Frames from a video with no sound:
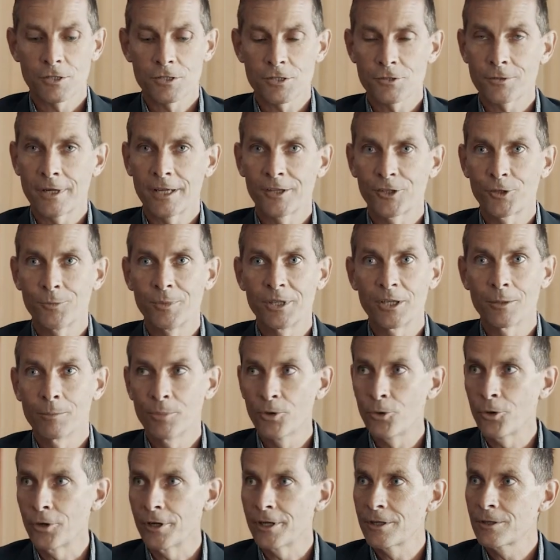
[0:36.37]
constrained to be a
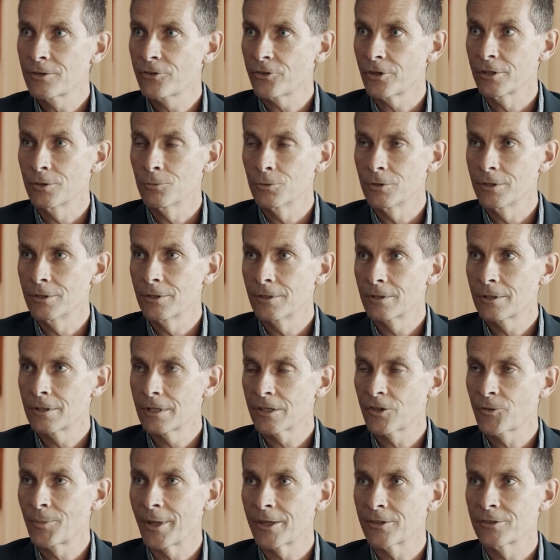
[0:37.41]
boy, so you wouldn't
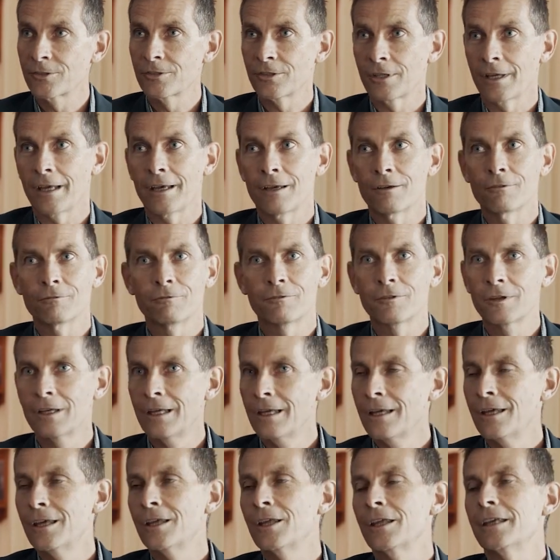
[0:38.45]
expect to have
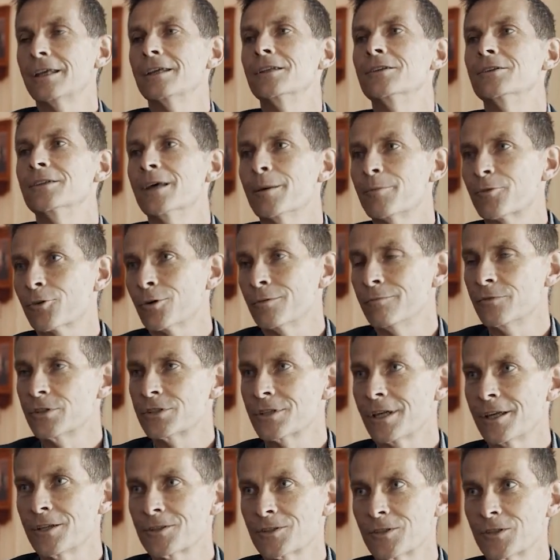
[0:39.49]
in-depth
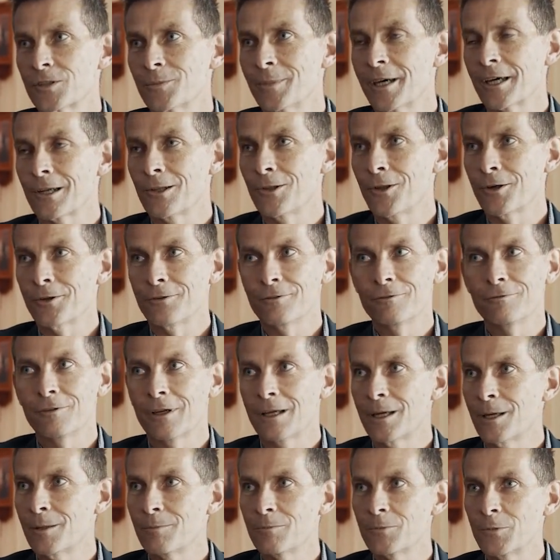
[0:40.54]
conversations about a lot of
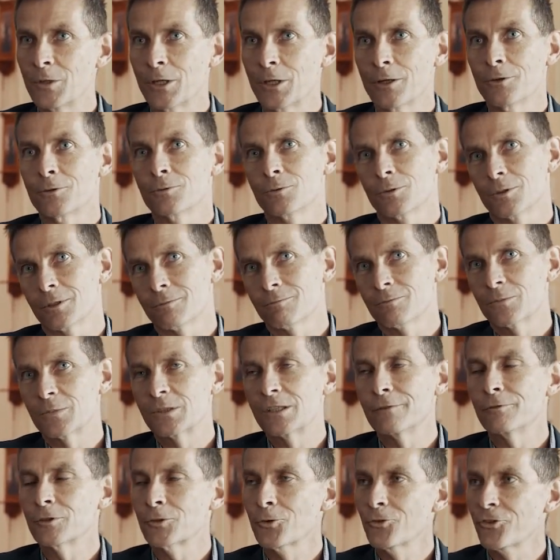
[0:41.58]

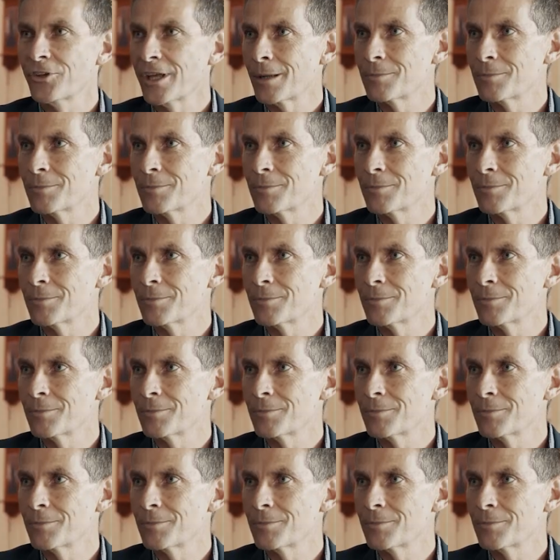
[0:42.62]
difficult